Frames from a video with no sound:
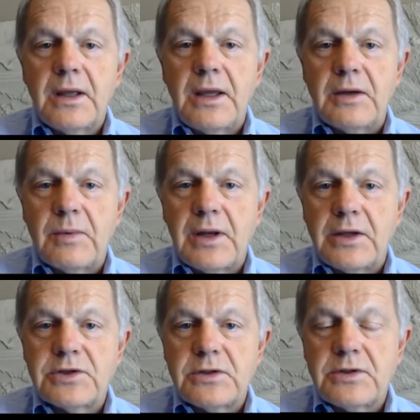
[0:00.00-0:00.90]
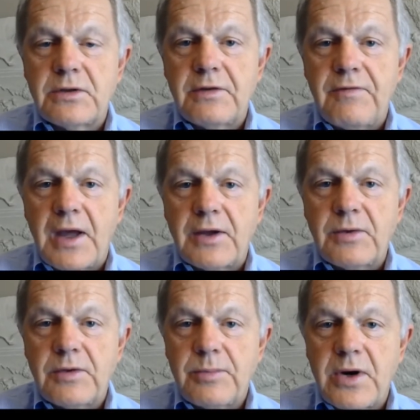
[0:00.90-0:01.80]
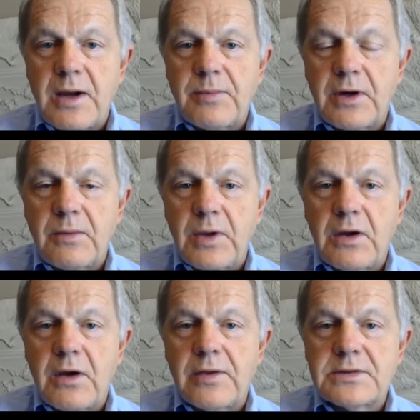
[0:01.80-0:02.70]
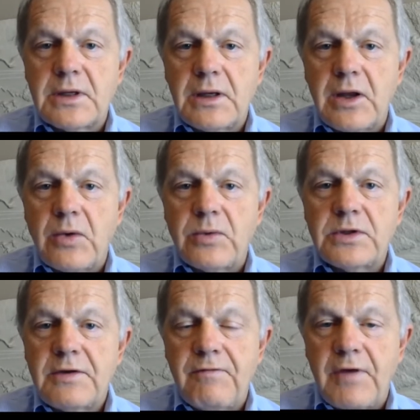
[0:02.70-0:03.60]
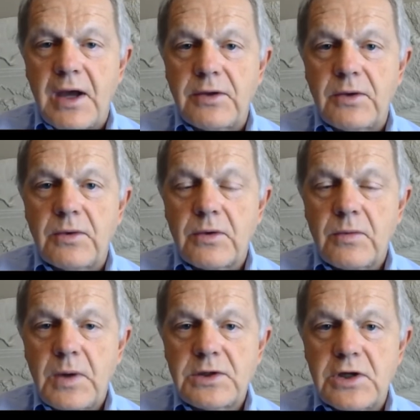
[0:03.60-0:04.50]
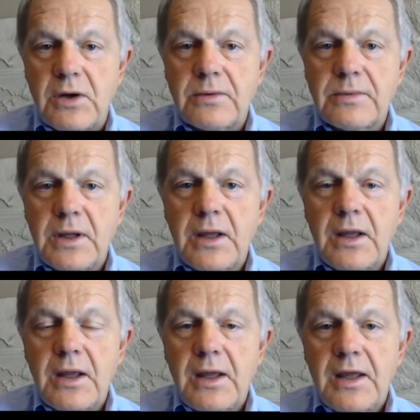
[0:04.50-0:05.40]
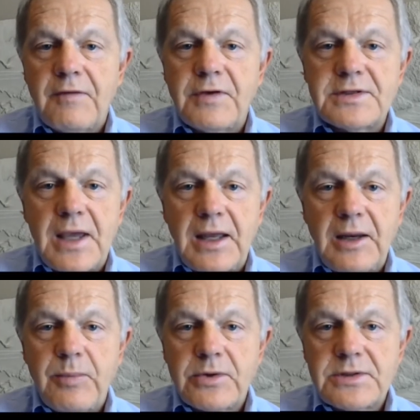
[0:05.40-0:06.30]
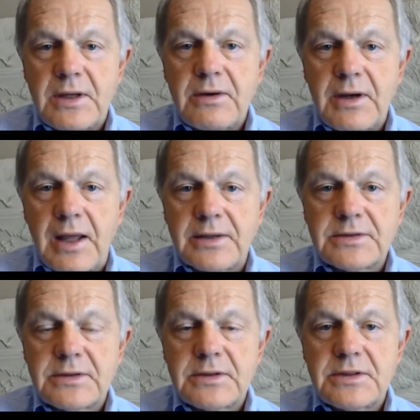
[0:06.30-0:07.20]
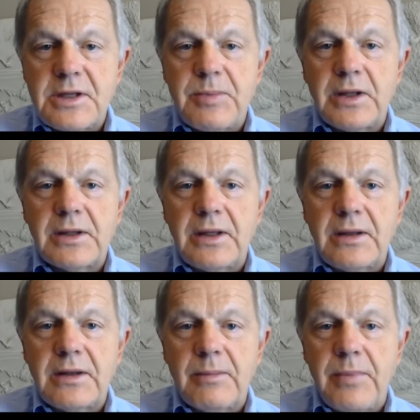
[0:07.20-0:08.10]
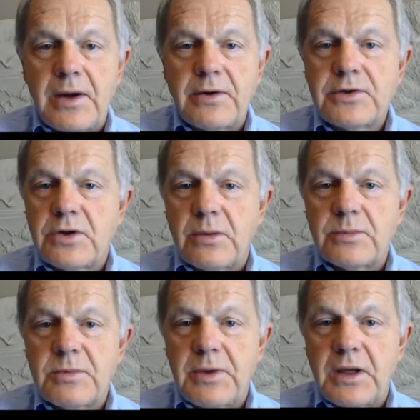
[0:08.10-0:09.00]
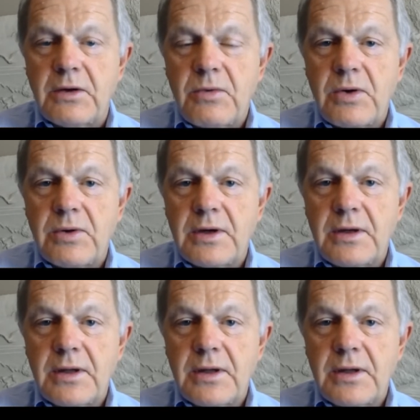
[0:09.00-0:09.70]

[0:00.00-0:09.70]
in relation to the value of the property. We call this a loan to value ratio. If it's 80% or less, typically the better terms are being quoted.